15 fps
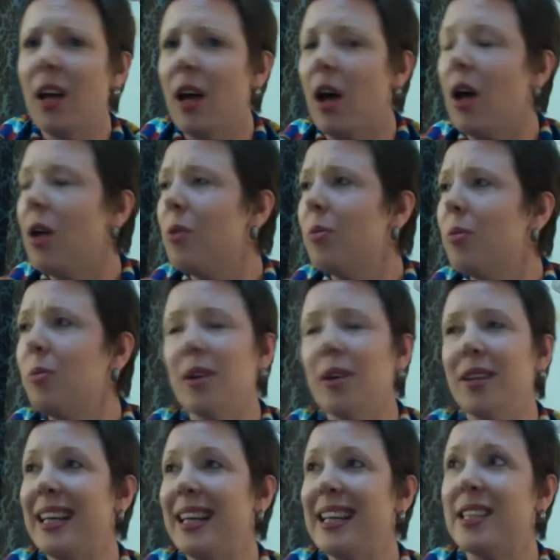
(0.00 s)
Oh, what are the
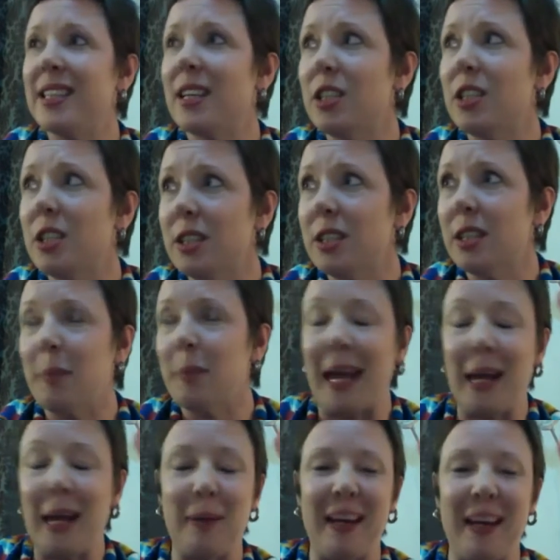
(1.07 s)
kids going to do to the
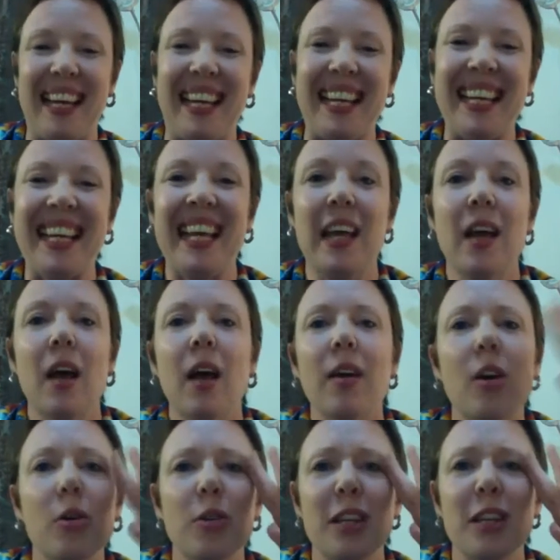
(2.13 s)
baby?
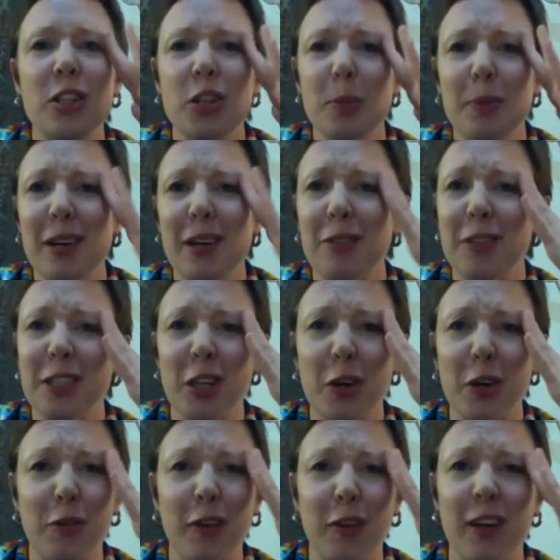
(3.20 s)
Oh, they're jumping off the
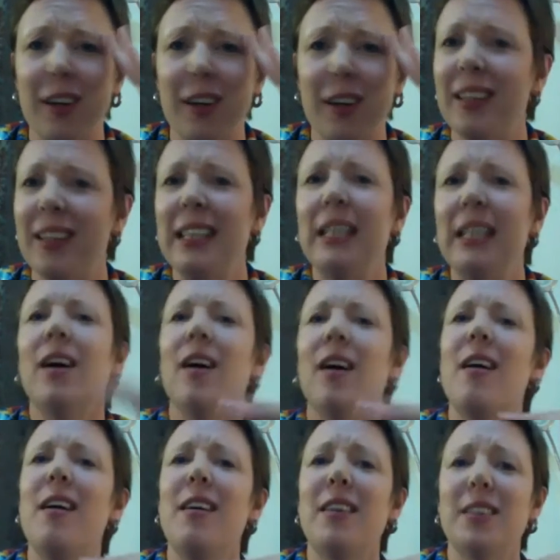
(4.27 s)
sofa.
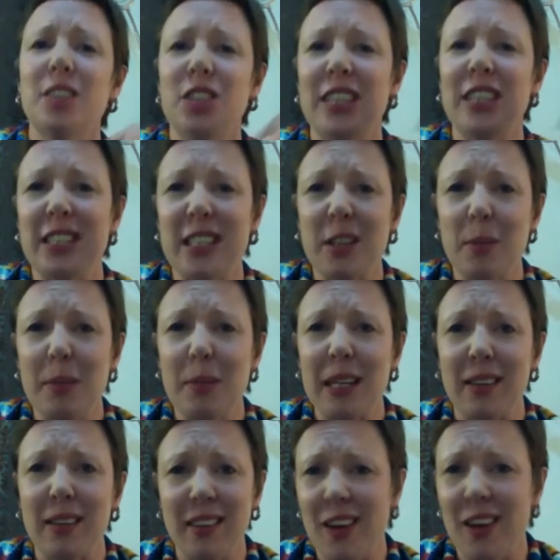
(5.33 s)
Oh, she's in the
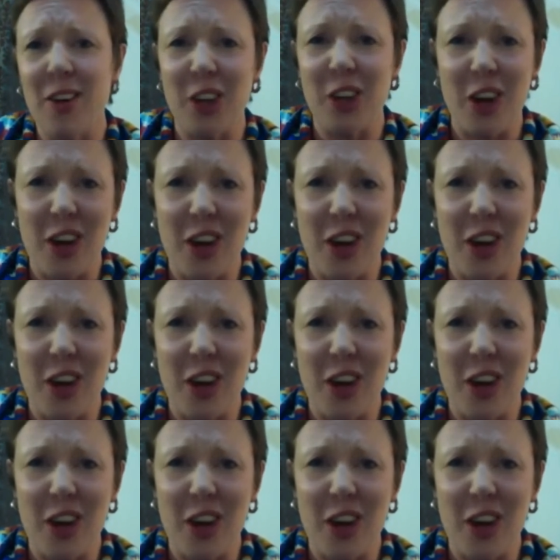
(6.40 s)
middle. Oh God.